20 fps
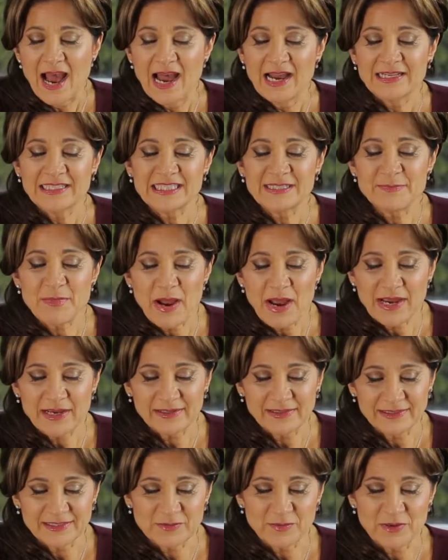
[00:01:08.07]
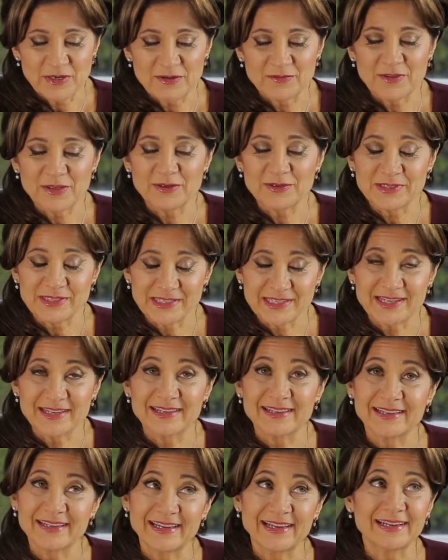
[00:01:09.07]
I smiled, one of those,
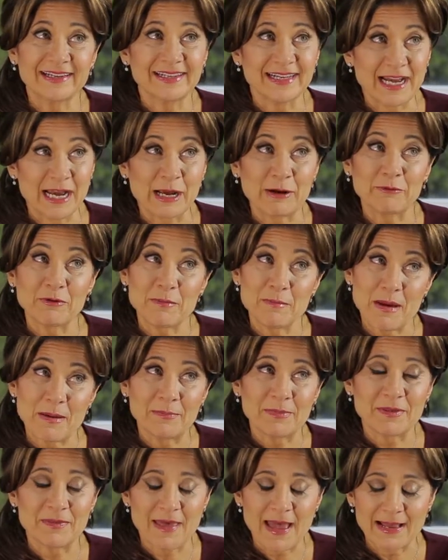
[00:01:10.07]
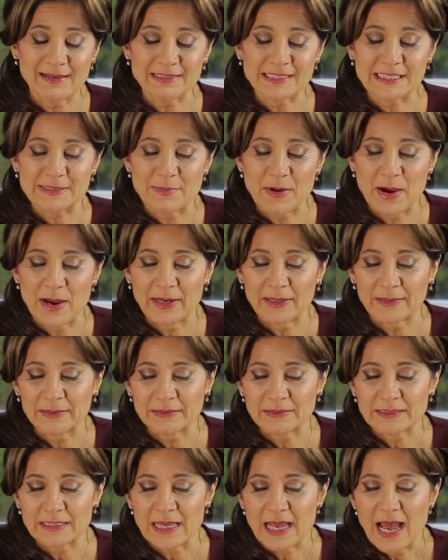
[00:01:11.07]
yeah, I remember that
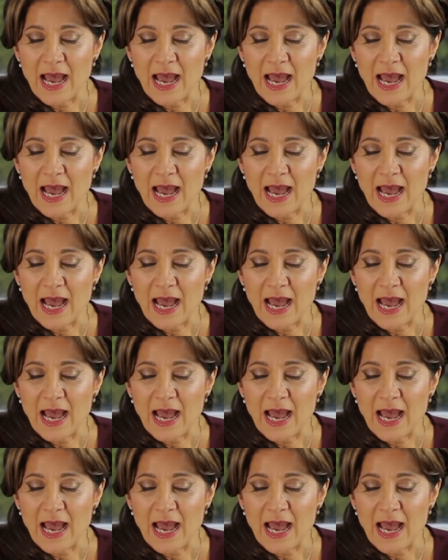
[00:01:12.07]
smile.